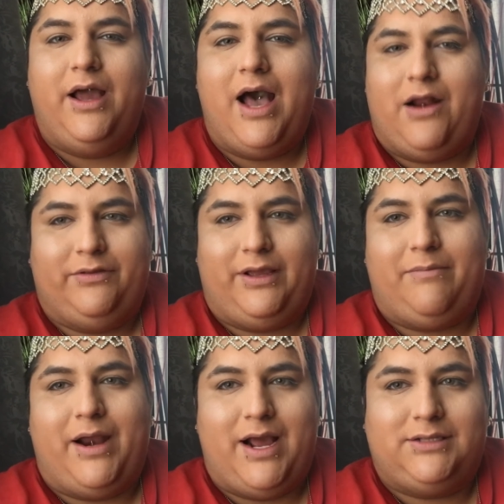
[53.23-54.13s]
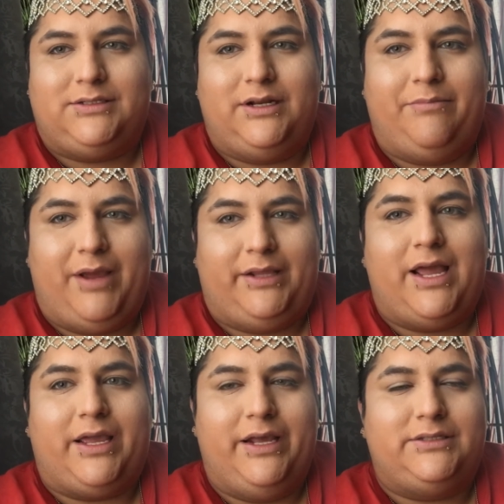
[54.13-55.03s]
I don't think my dad's gonna make
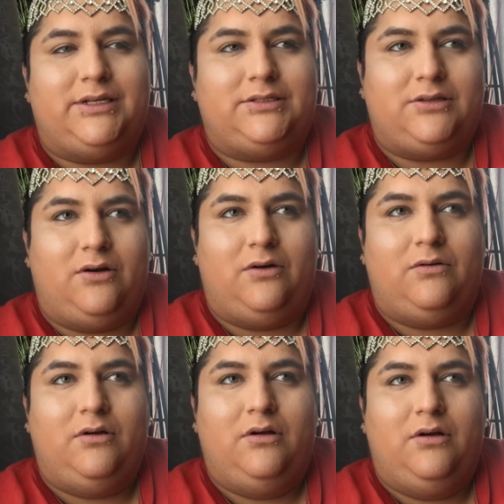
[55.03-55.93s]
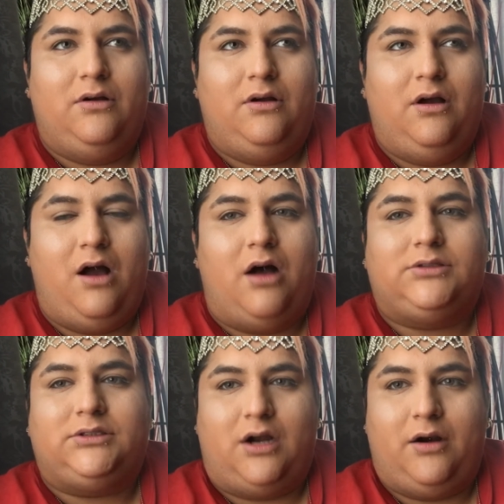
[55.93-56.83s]
that quince, so I'll
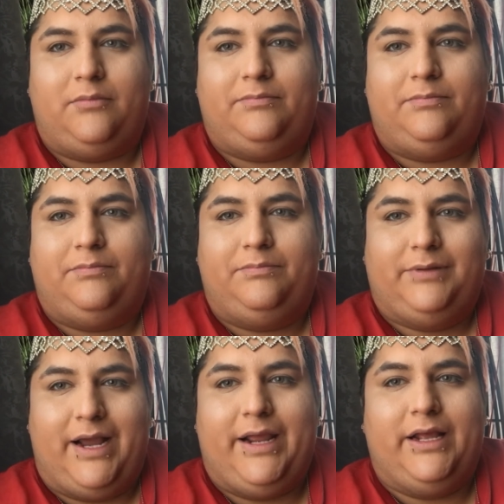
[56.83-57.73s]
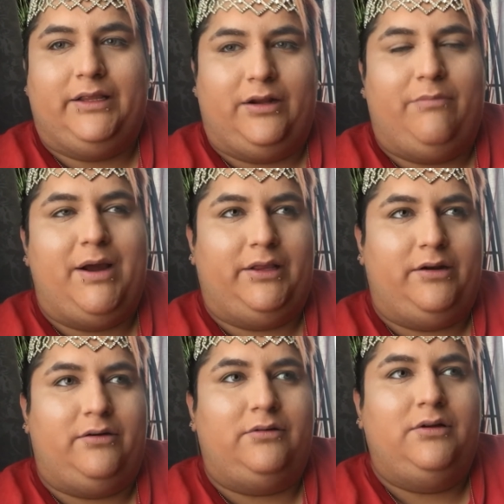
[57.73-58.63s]
start planning it little by
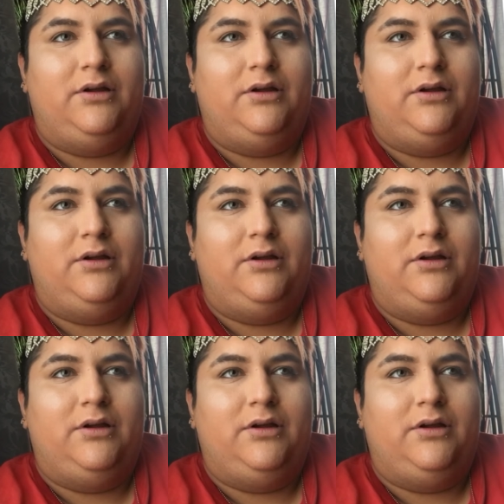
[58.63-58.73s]
little.